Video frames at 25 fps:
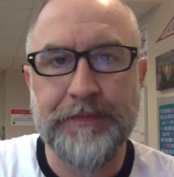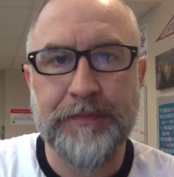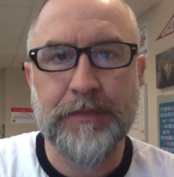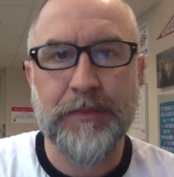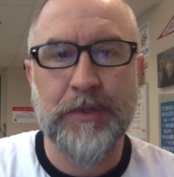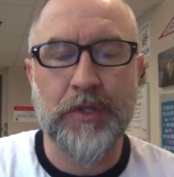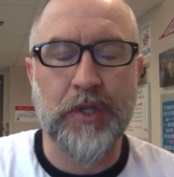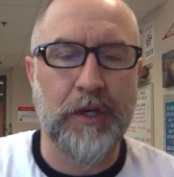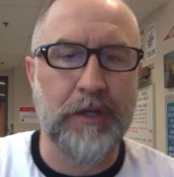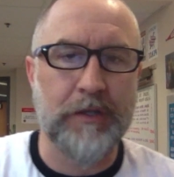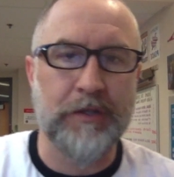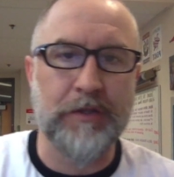
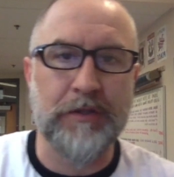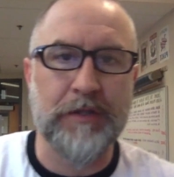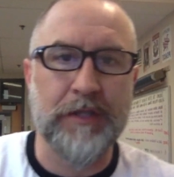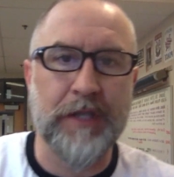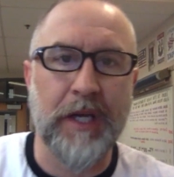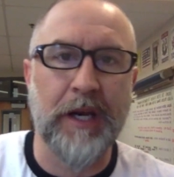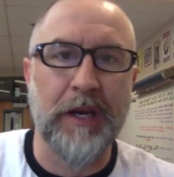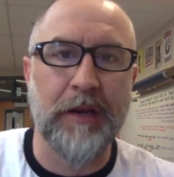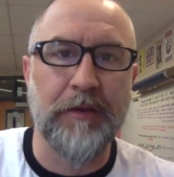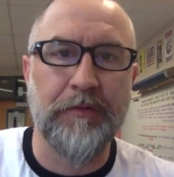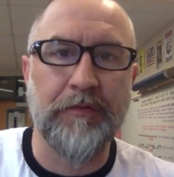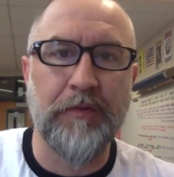Churchill's
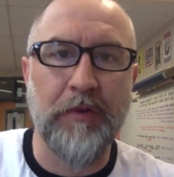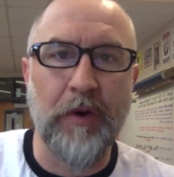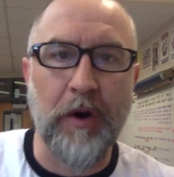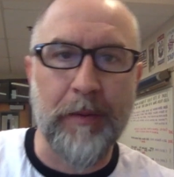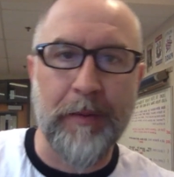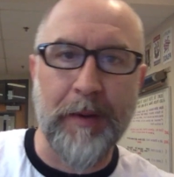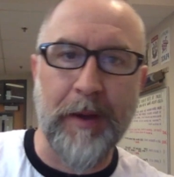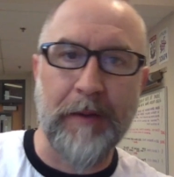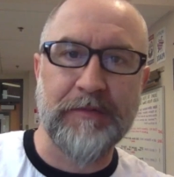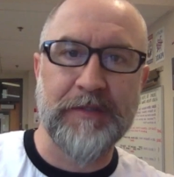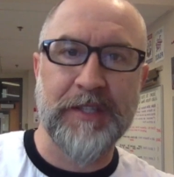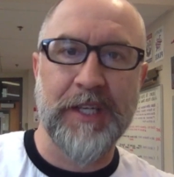going to inform
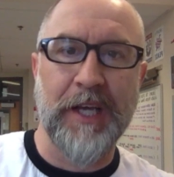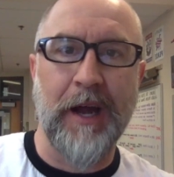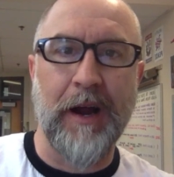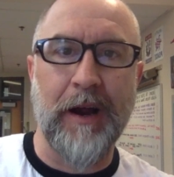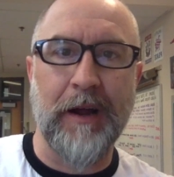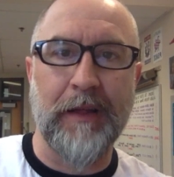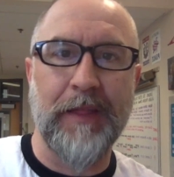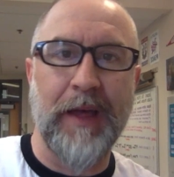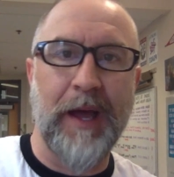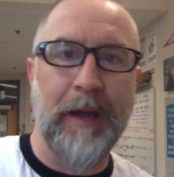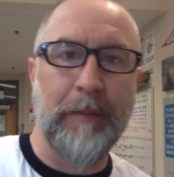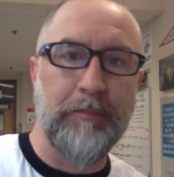
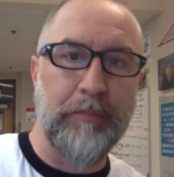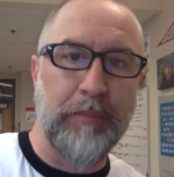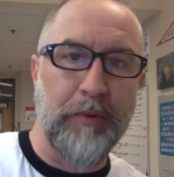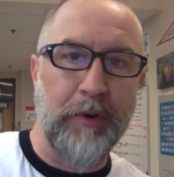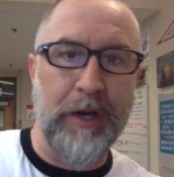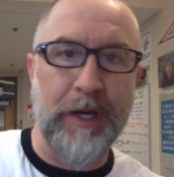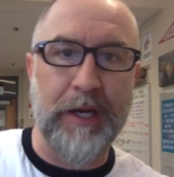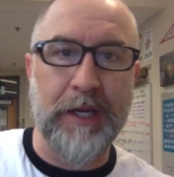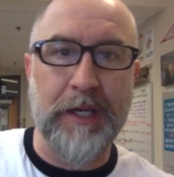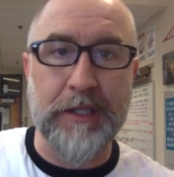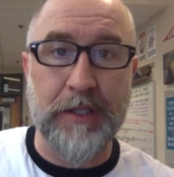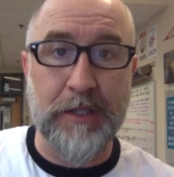FDR that
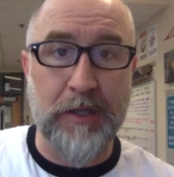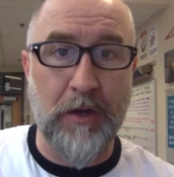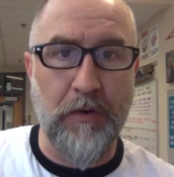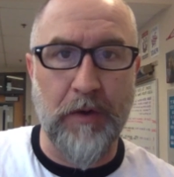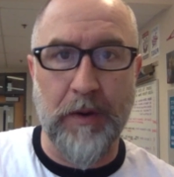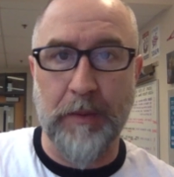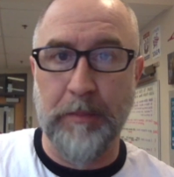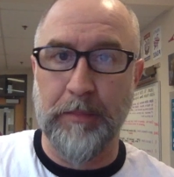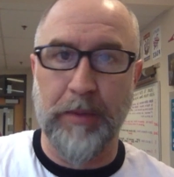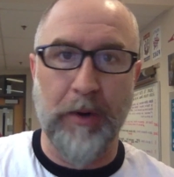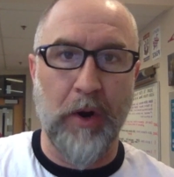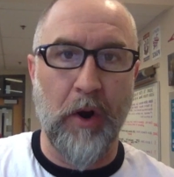Britain is
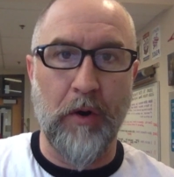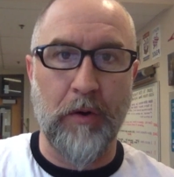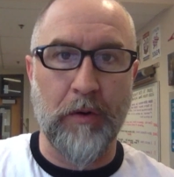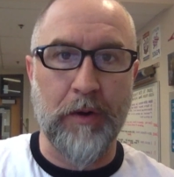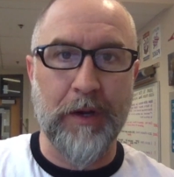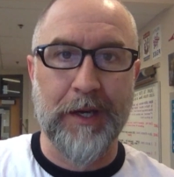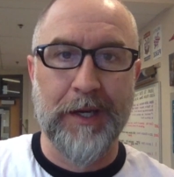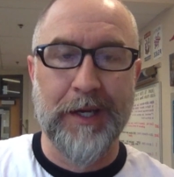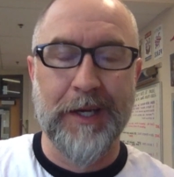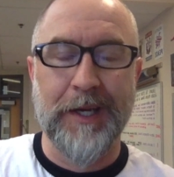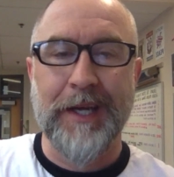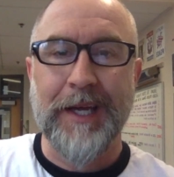going broke.